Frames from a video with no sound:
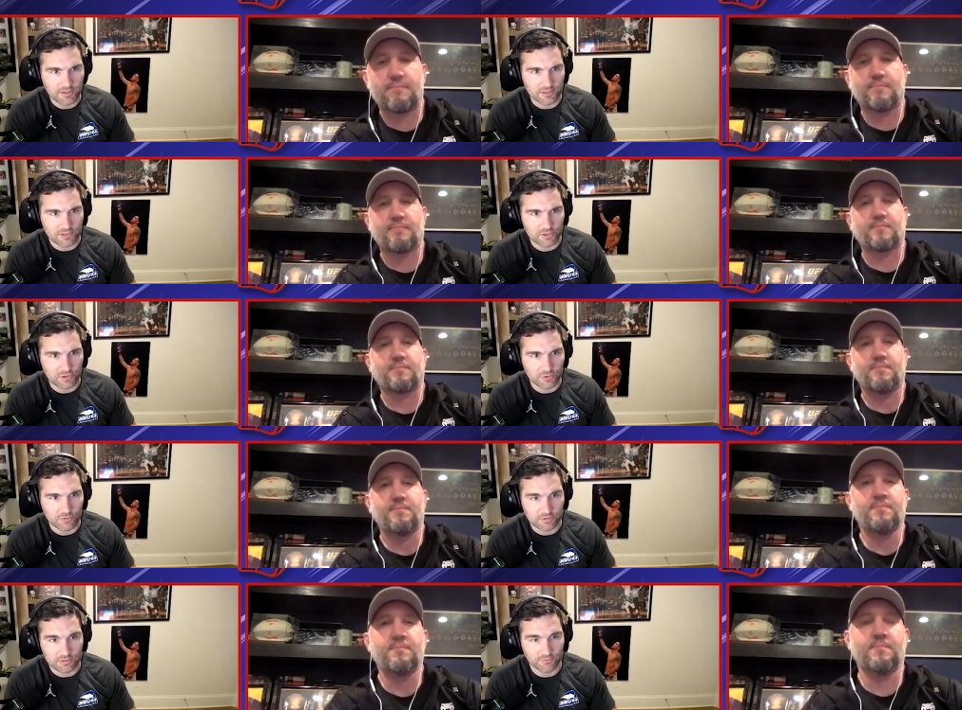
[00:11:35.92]
Speaker 1: just
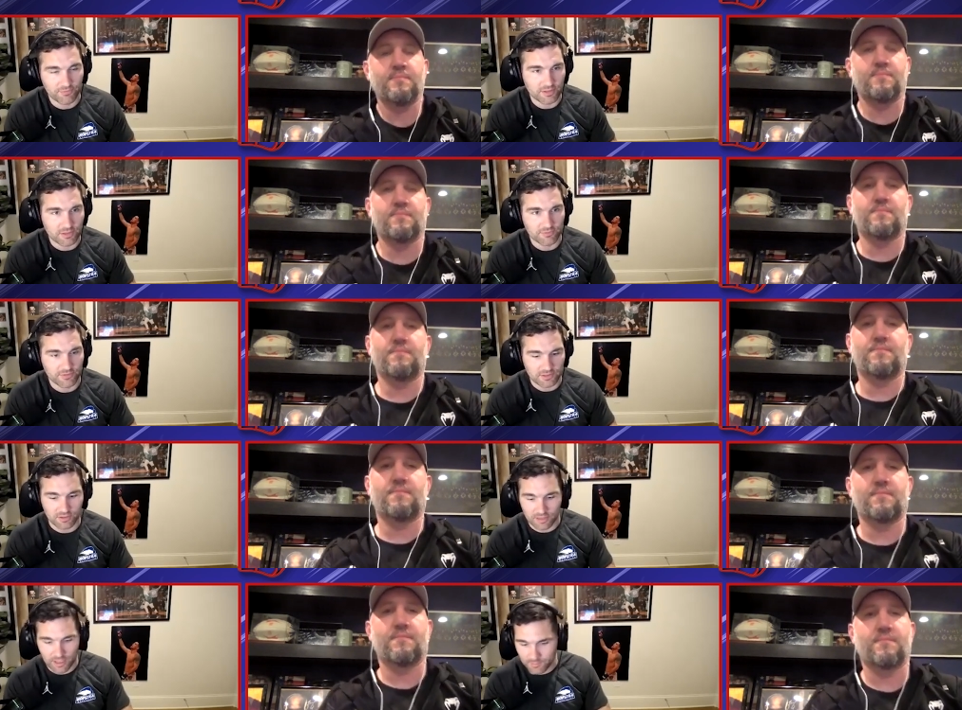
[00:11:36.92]
do some phys-
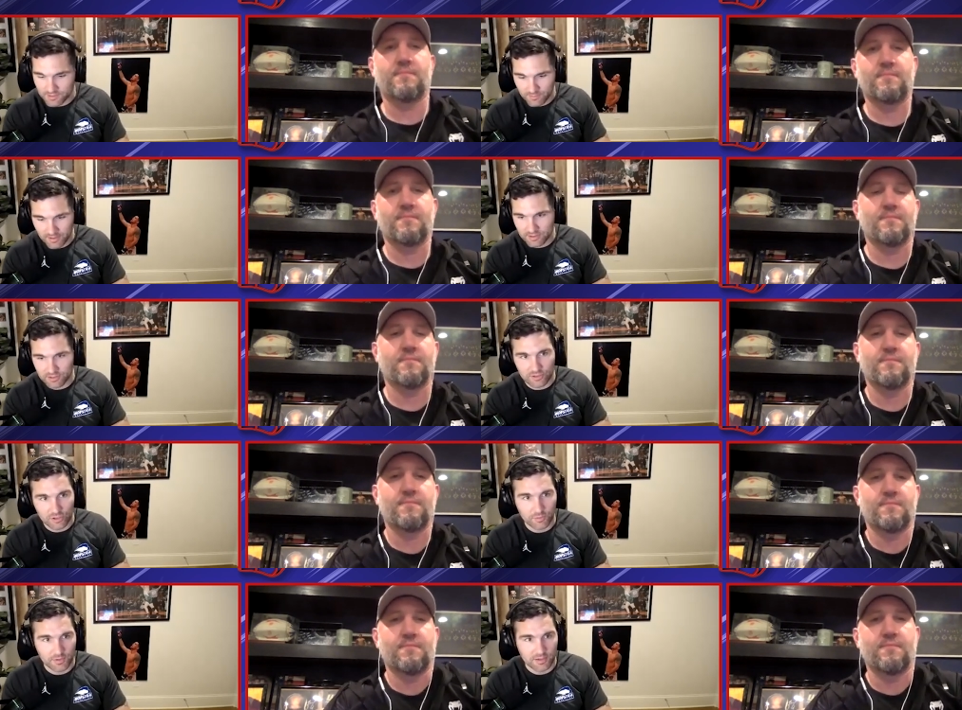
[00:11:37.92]
physical therapists might just
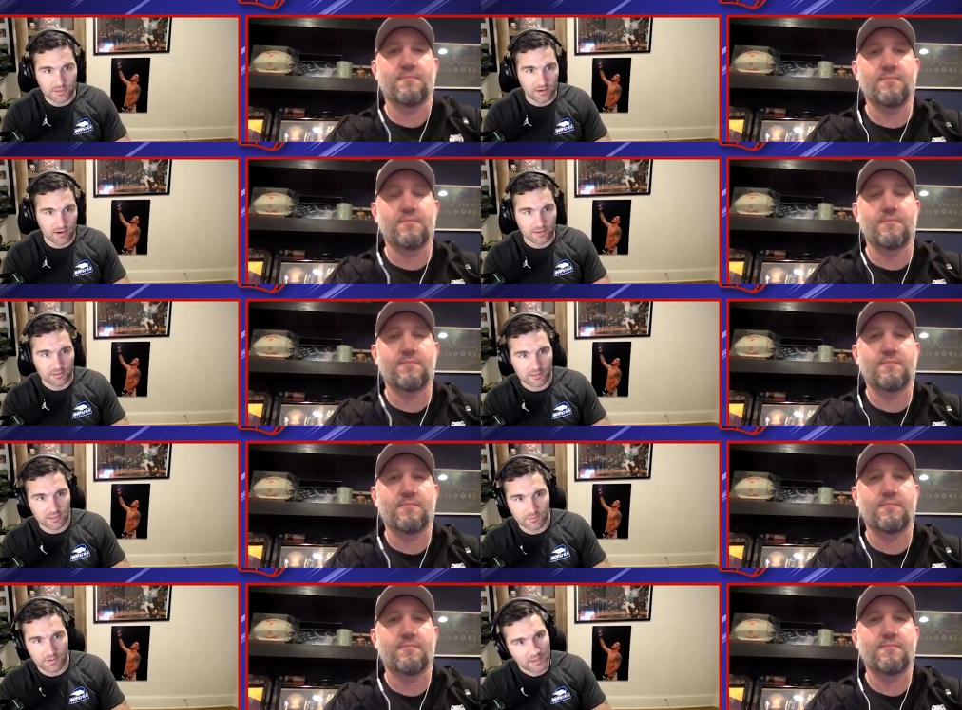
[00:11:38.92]
do because, all right, this is
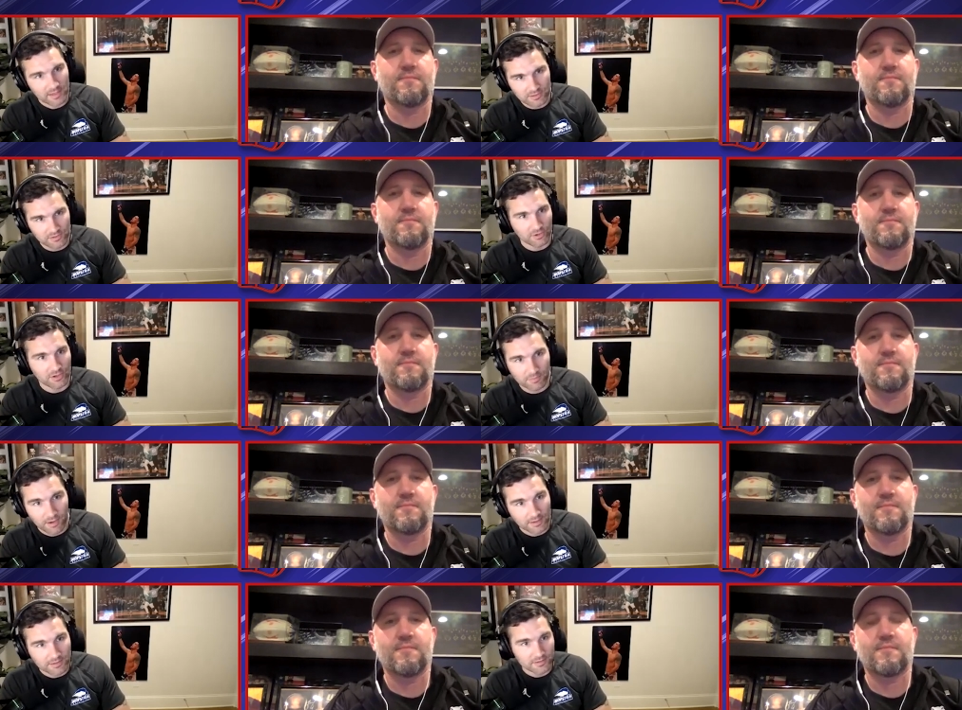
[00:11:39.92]
going to be an extra 30
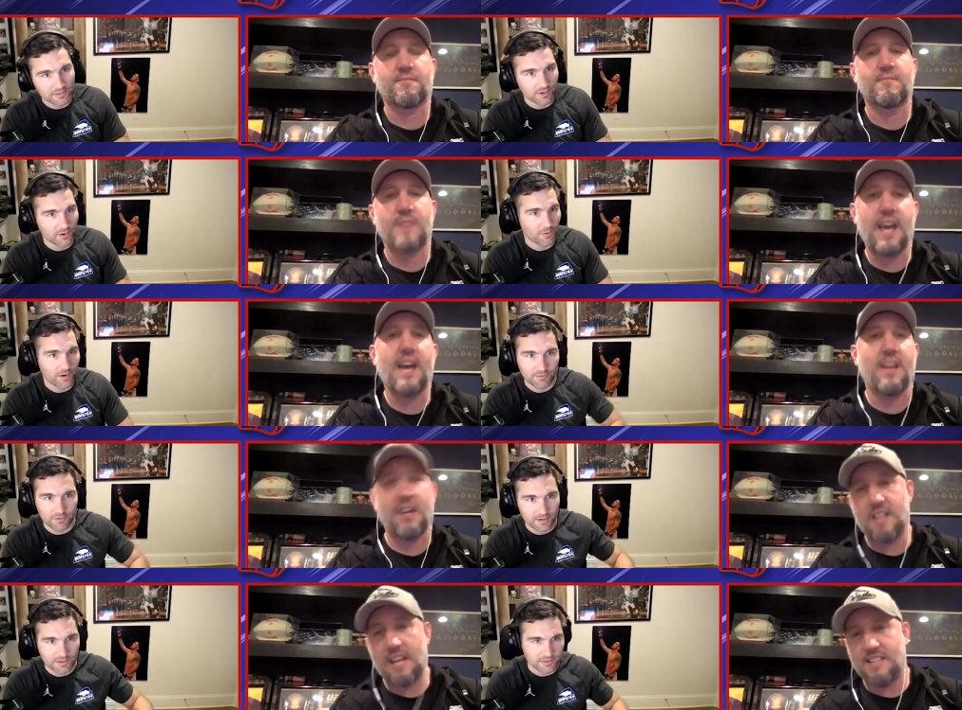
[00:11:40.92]
bucks, you know, yeah,
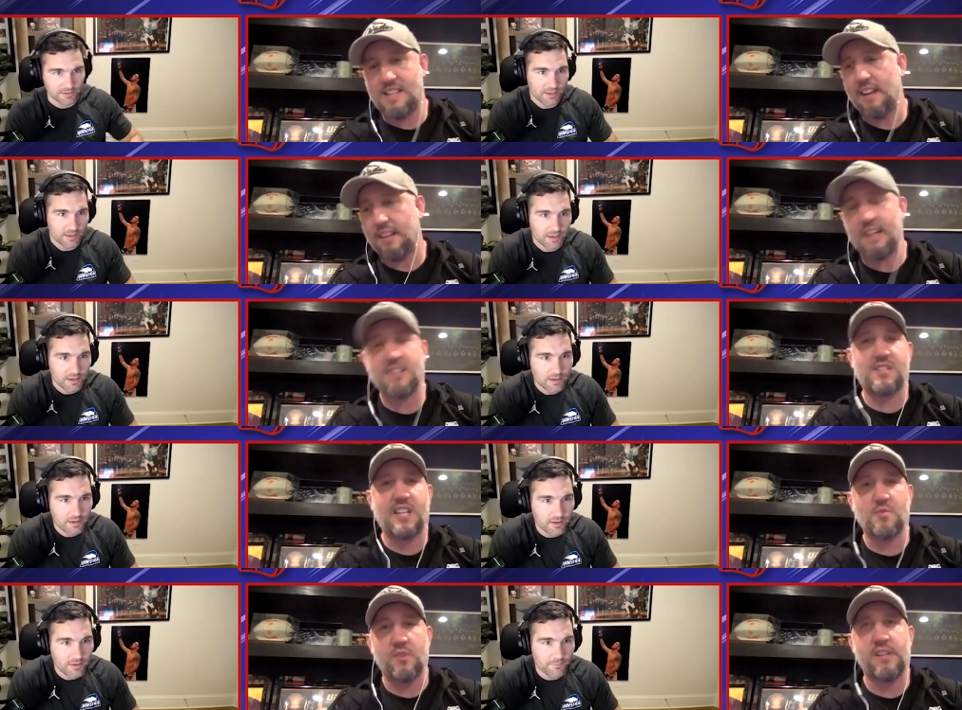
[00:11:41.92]
whatever and, it is. And
Speaker 2: sadly, that's,
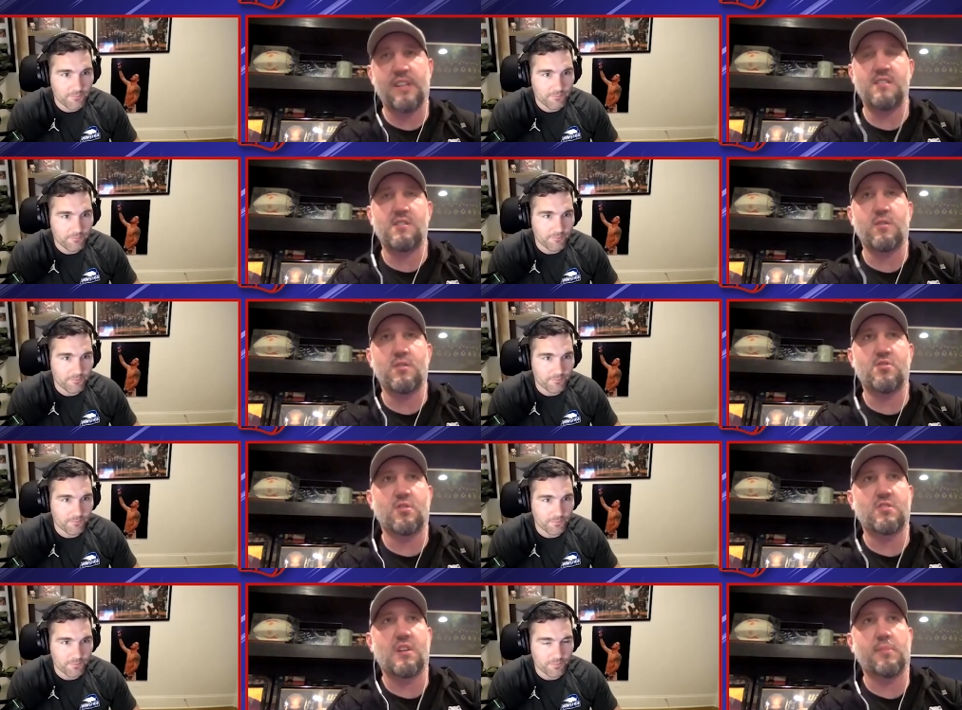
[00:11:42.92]
that's what it is. You know, the
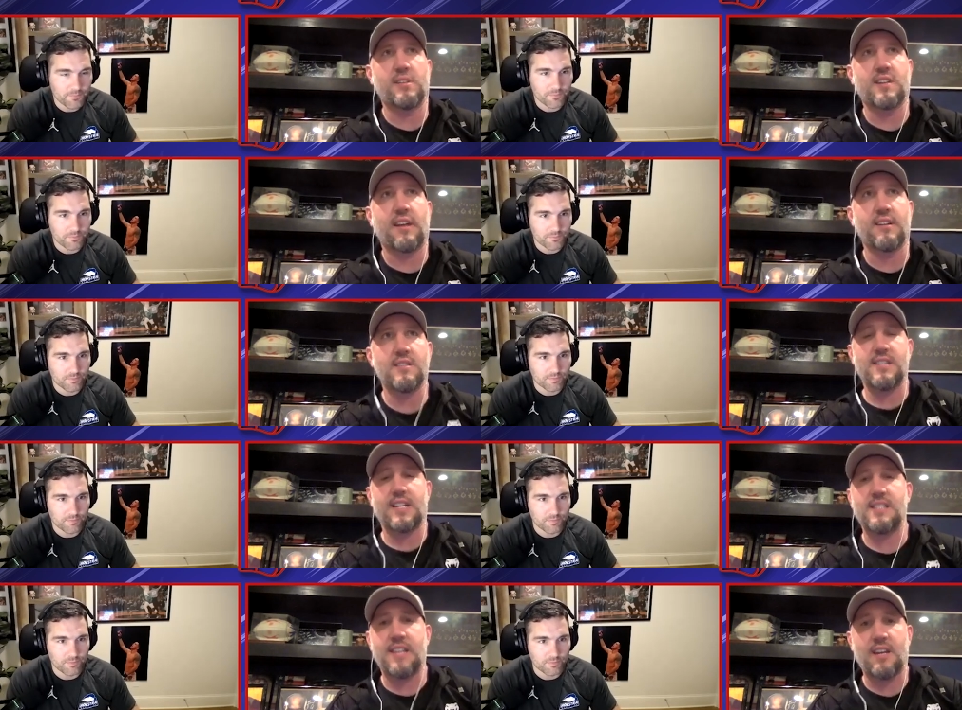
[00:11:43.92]
insurance companies kind of
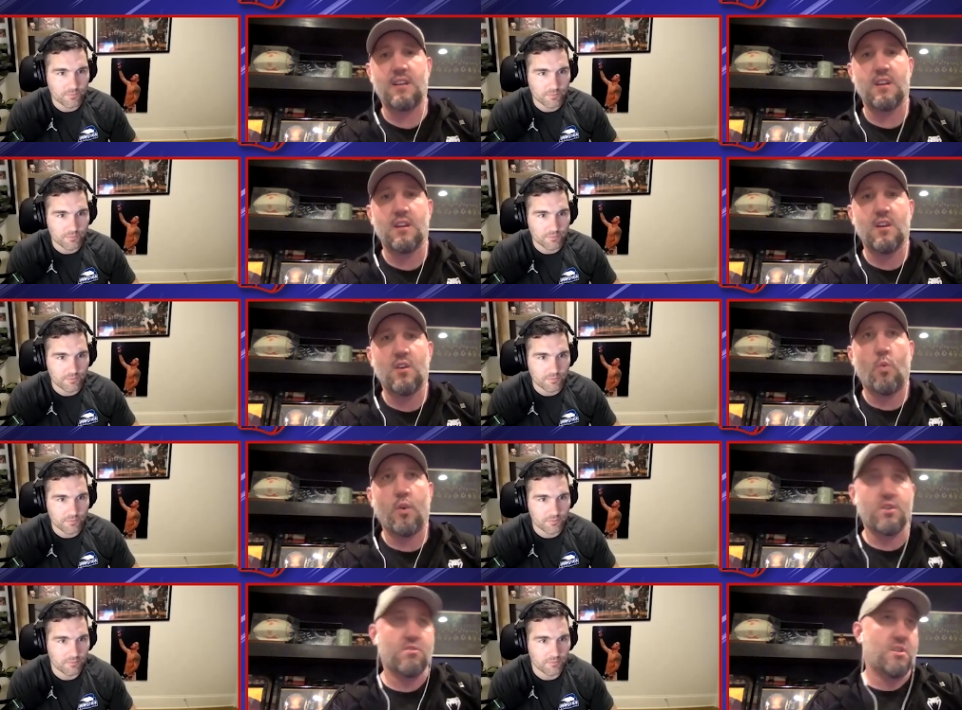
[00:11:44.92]
dictate
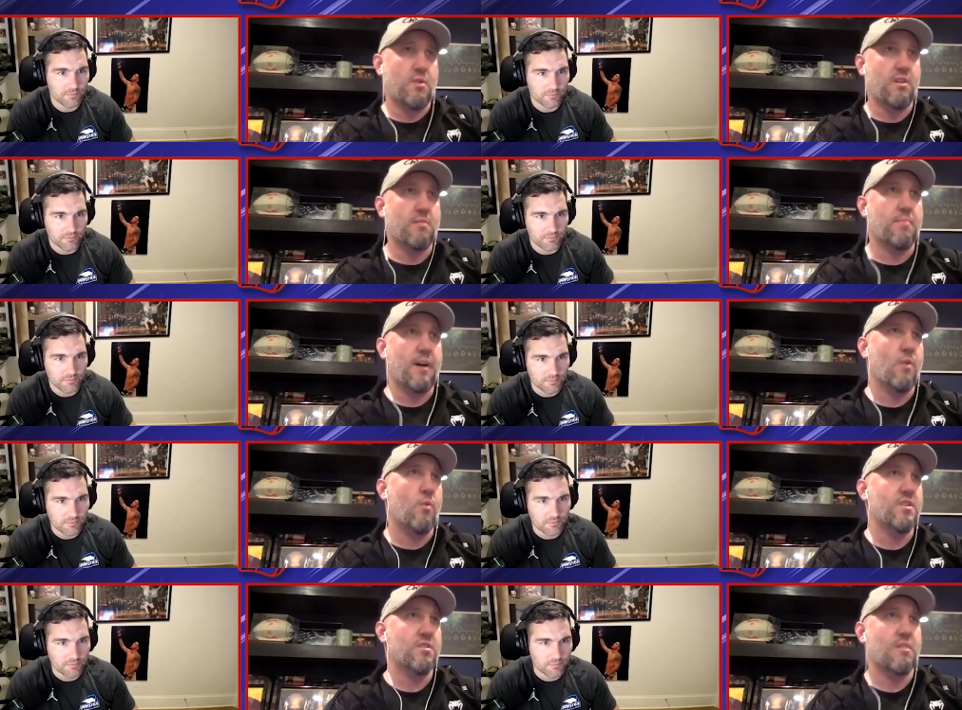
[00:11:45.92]
what you're doing by
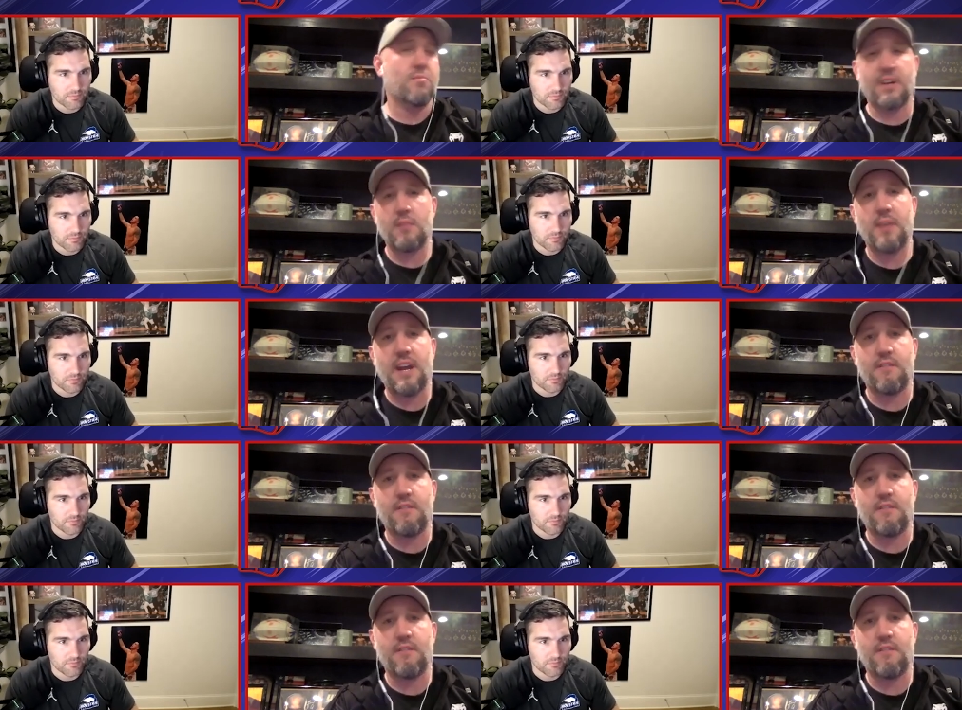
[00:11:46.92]
what you're able to get paid